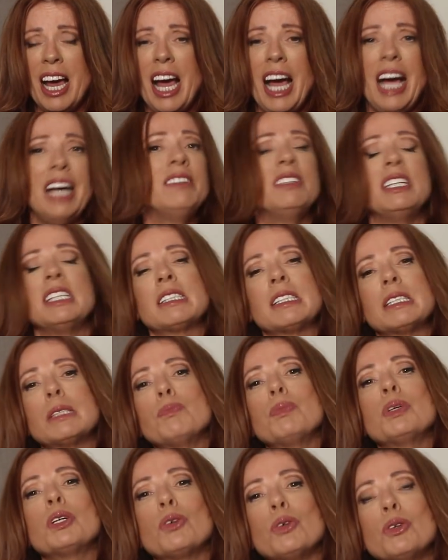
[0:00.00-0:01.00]
And this is
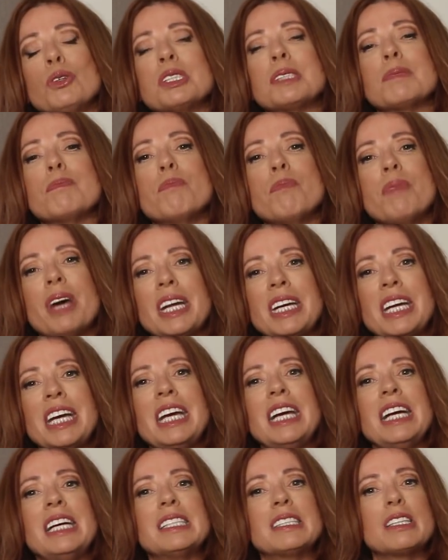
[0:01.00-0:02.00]
because
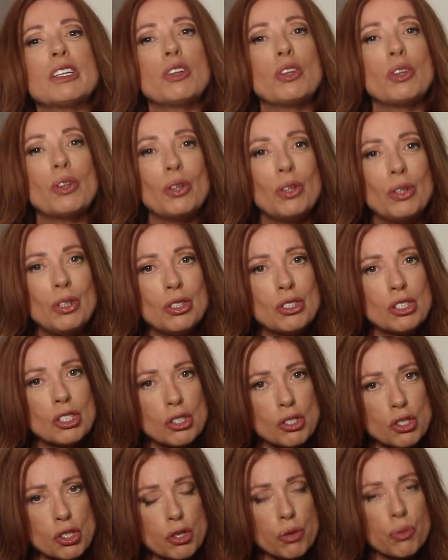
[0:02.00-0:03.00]
money is a huge
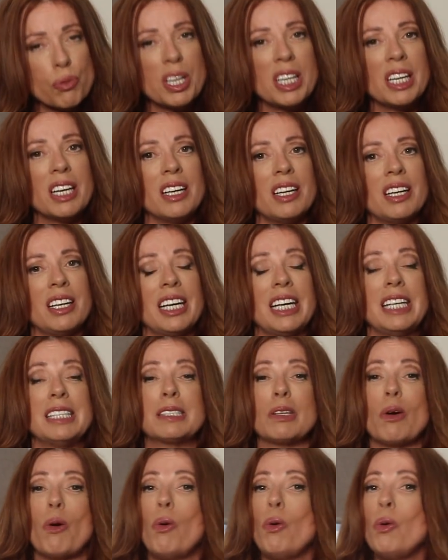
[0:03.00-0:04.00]
trigger.
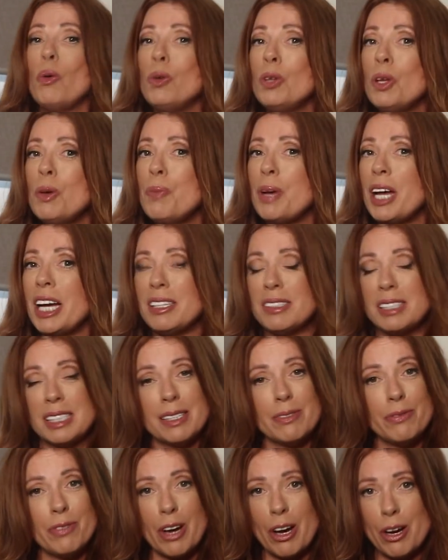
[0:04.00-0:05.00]
It's all about
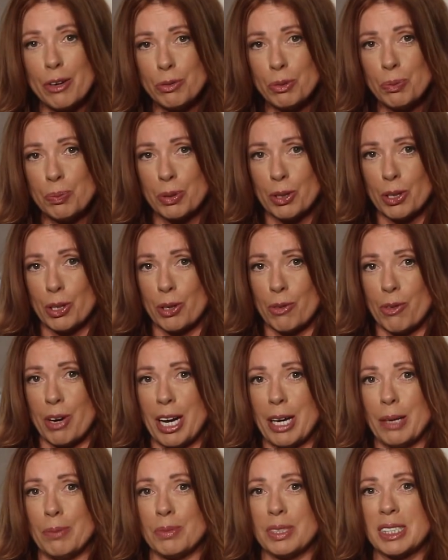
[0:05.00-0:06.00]
survival
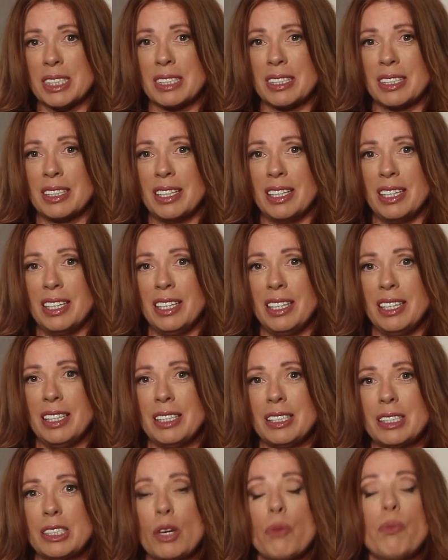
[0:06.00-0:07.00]
programs.
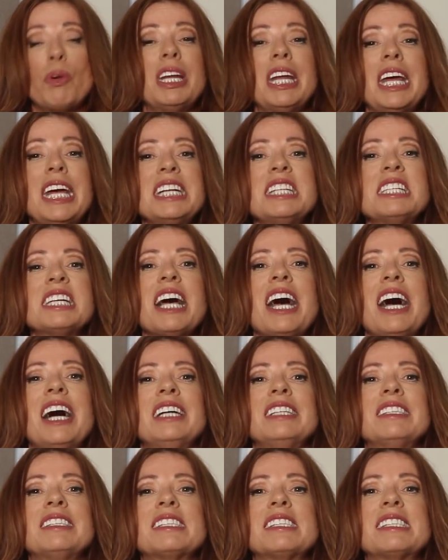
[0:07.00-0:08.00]
So we need to
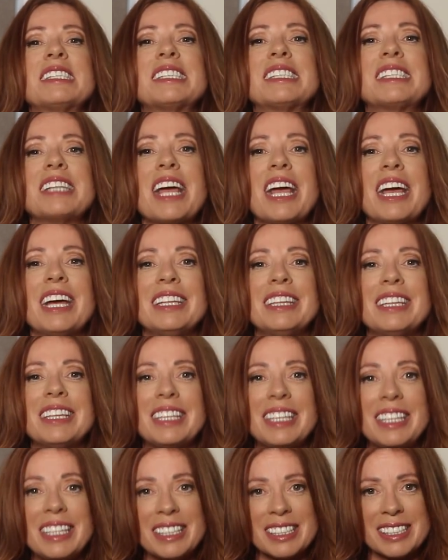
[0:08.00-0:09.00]
understand
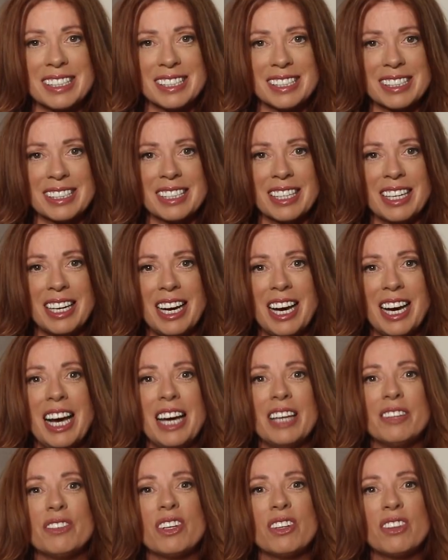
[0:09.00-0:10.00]
this.
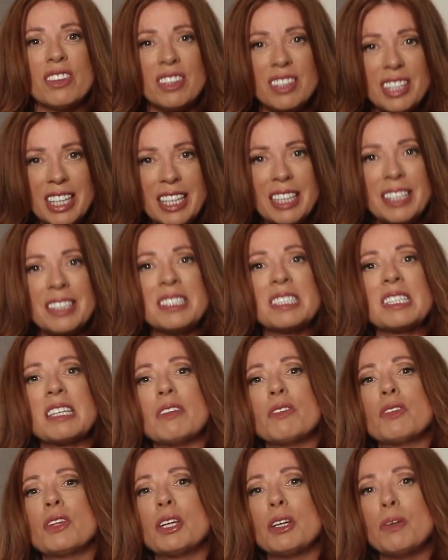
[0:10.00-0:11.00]
The things
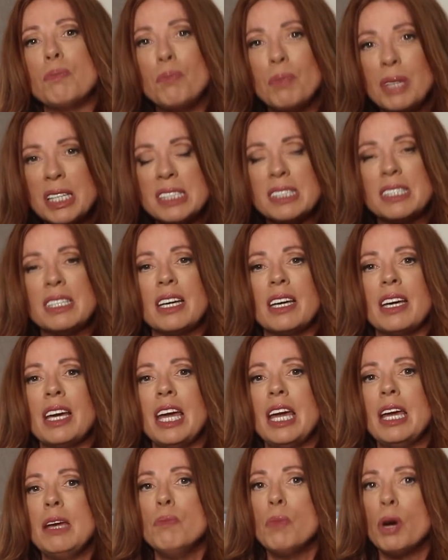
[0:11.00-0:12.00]
that are missing
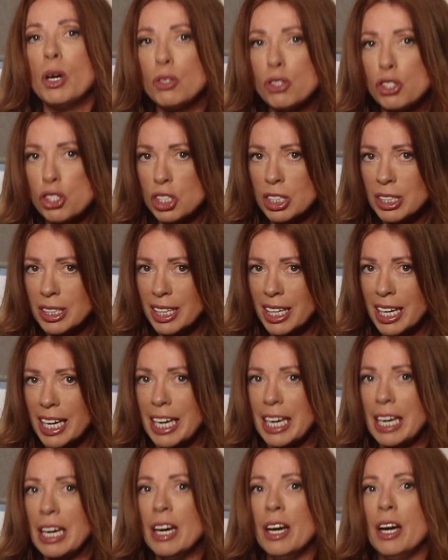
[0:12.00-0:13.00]

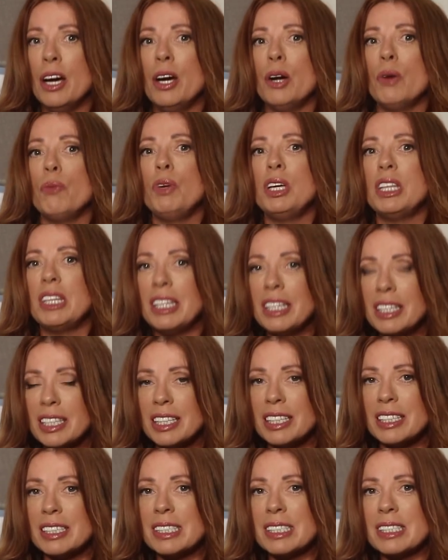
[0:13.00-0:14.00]
emotionally within
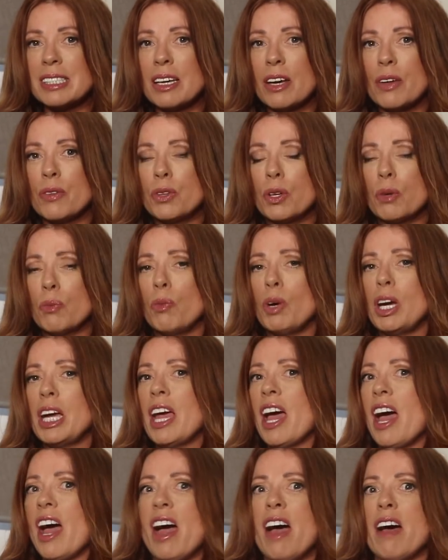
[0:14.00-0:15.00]
us that we
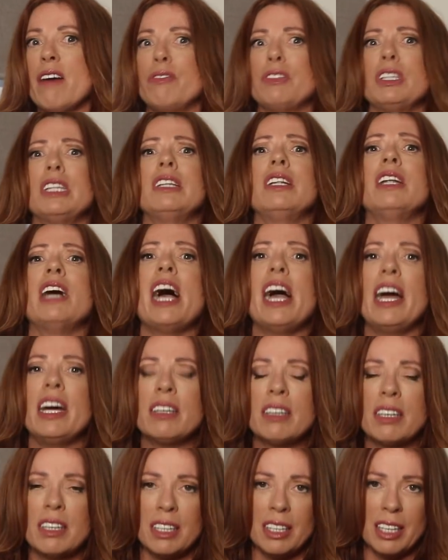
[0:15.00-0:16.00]
have
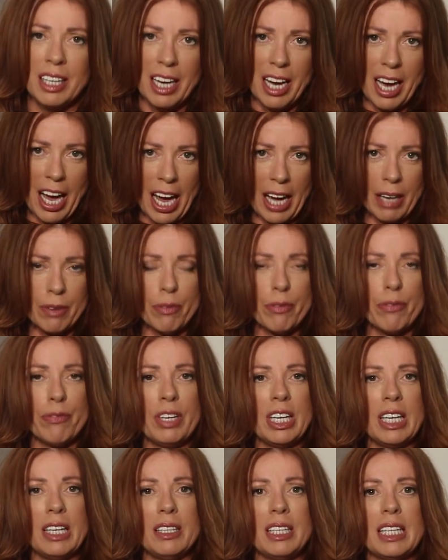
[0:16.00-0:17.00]
lack and
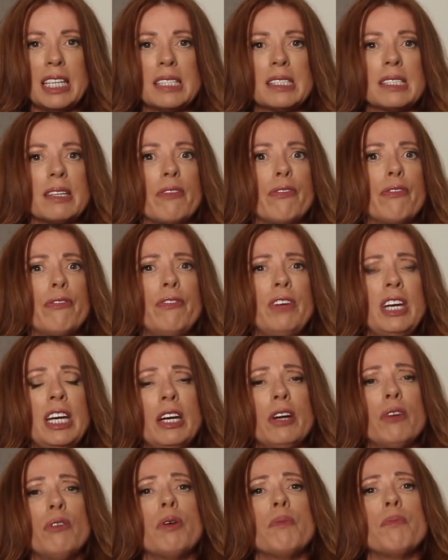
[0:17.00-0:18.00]
feelings of
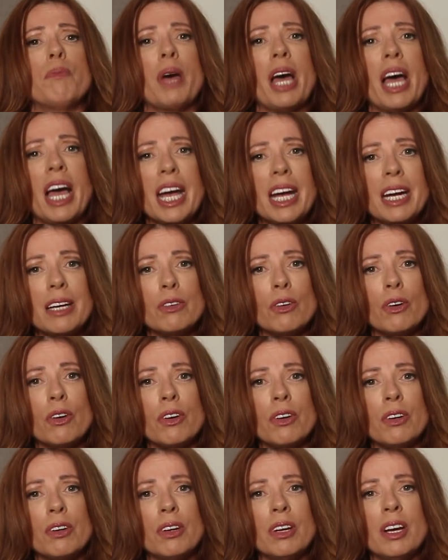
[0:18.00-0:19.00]
fear and pain
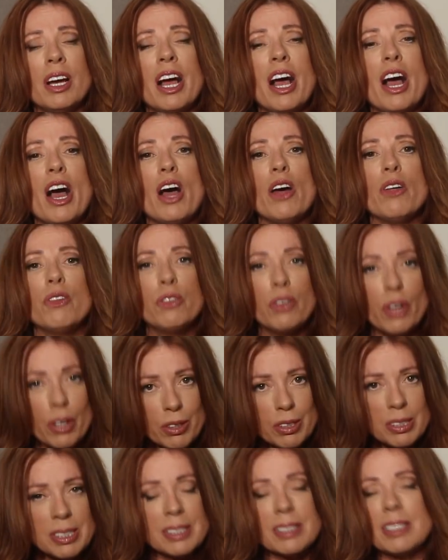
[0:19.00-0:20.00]
on,
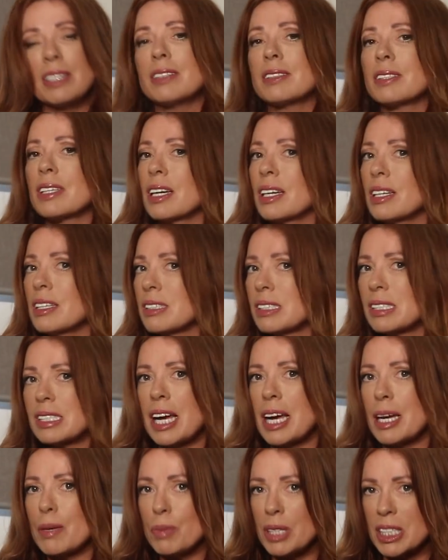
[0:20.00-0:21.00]
those things are going to
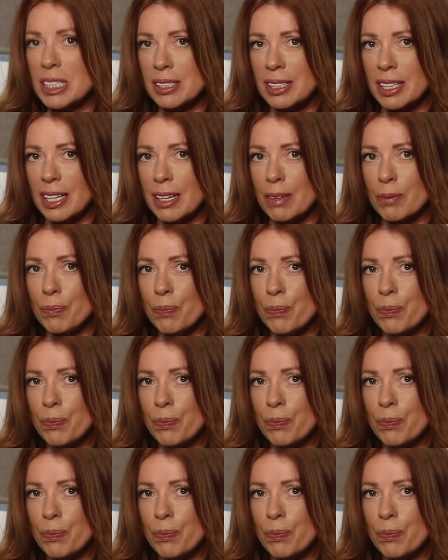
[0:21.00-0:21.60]
stay missing.